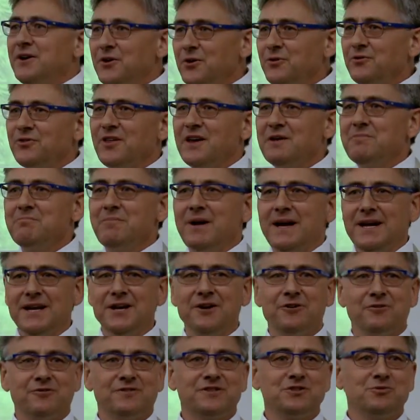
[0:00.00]
I don't think
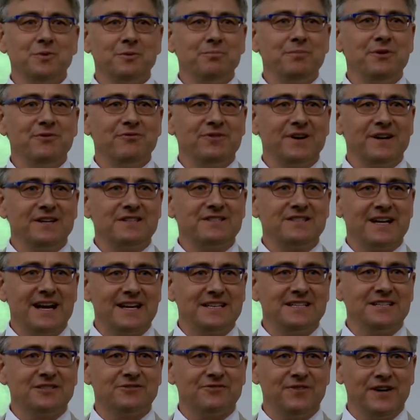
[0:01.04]
many of us would be very
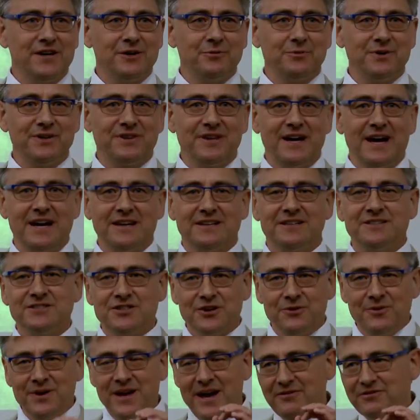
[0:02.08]
satisfied with that. And
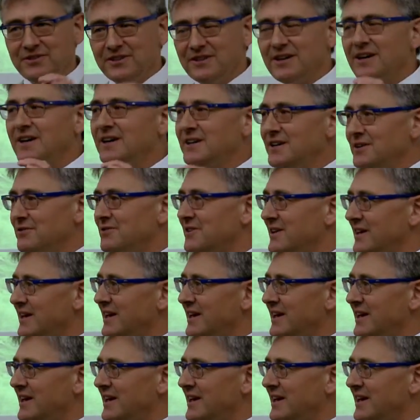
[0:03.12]
so we have to kind of